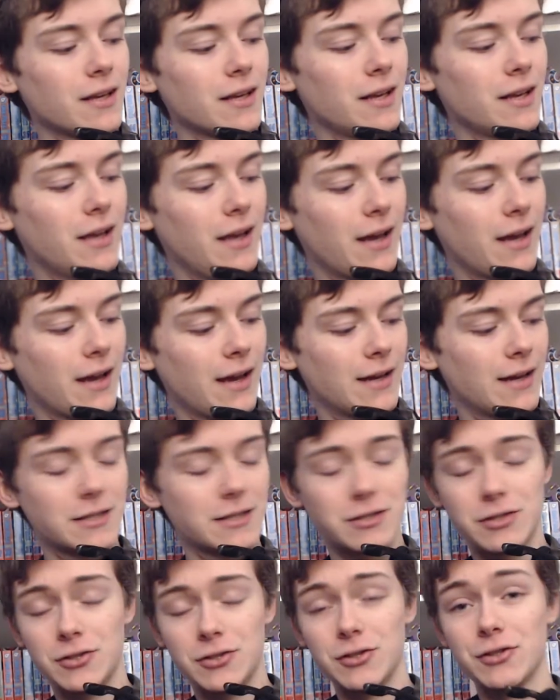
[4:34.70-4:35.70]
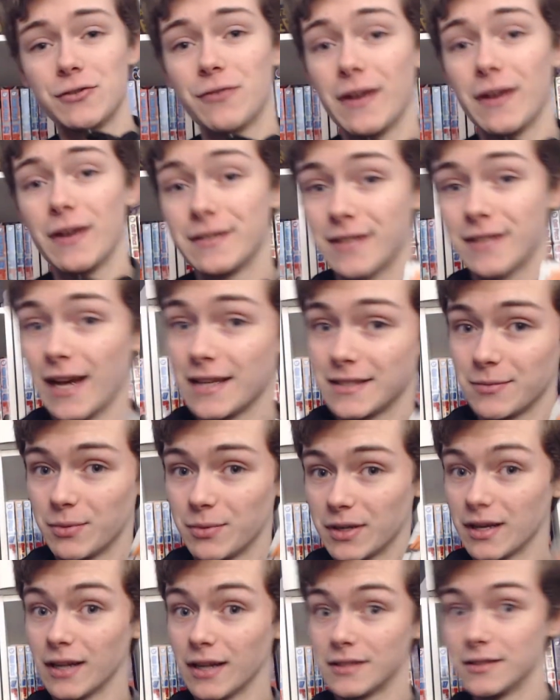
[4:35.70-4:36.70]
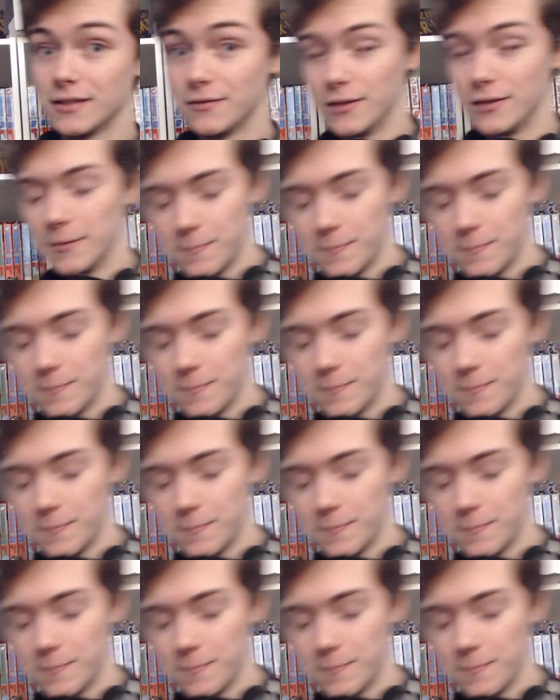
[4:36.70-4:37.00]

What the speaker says: and it's just fantastic because of it.